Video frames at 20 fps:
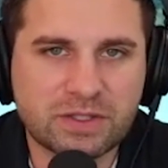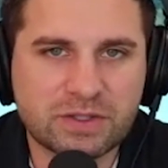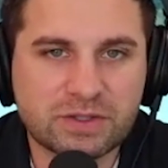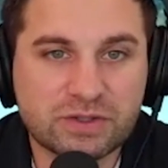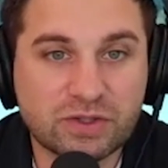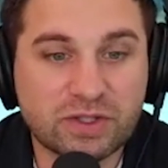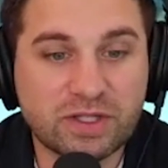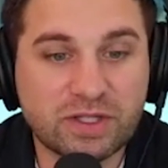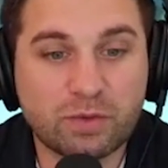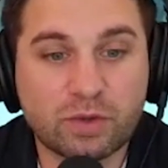
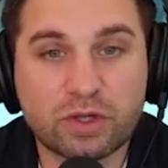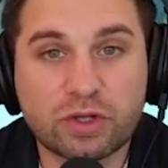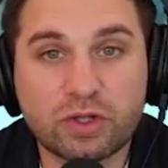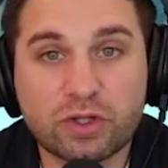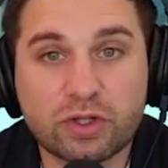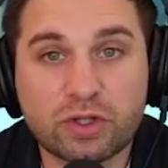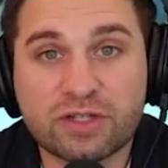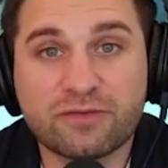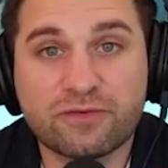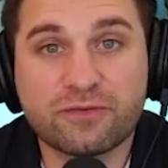So they were
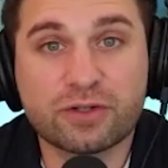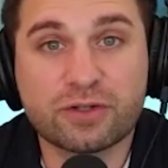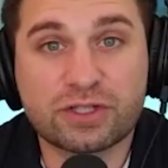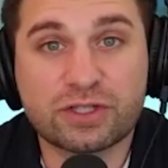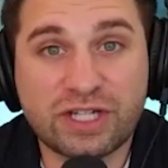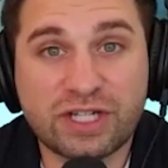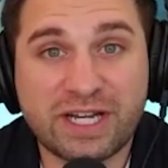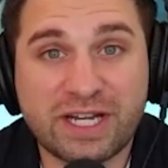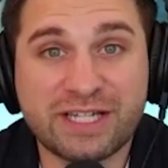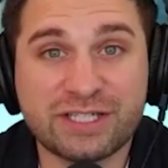looking for
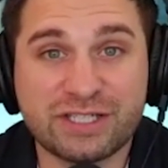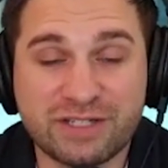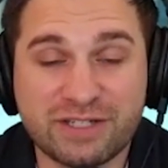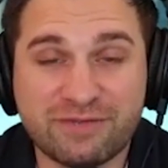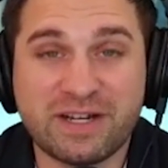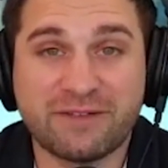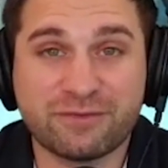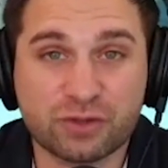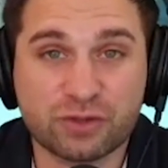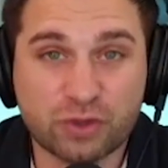a change,
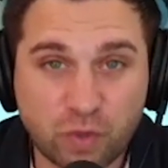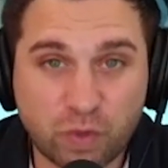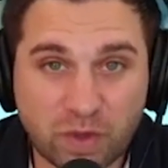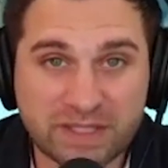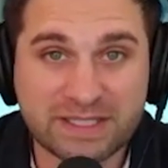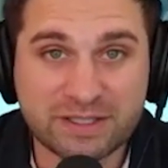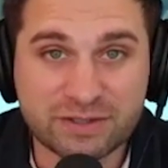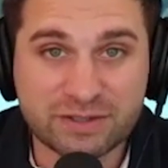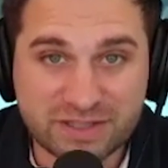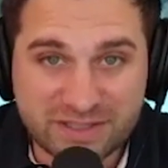even after
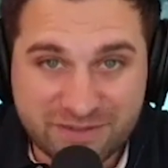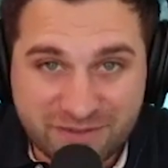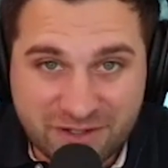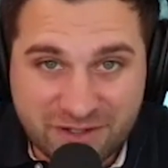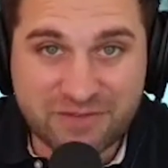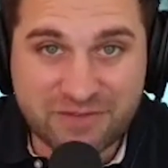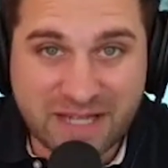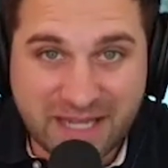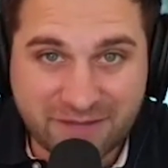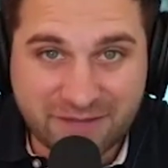20 years, even
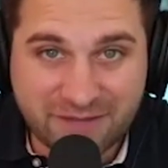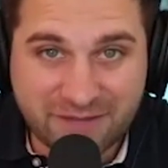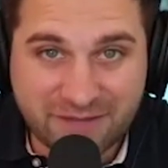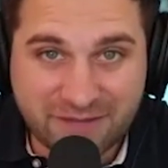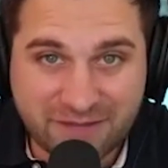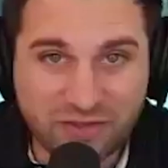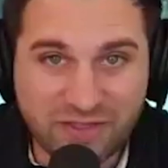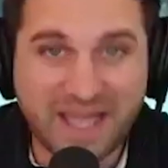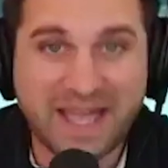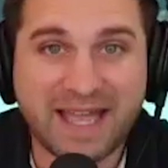if after
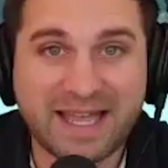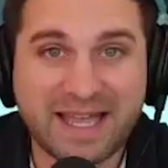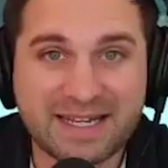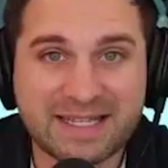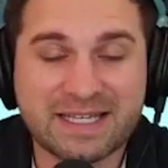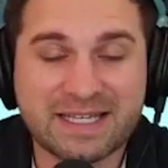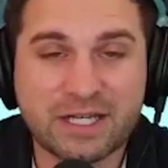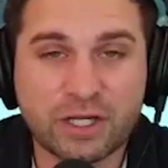that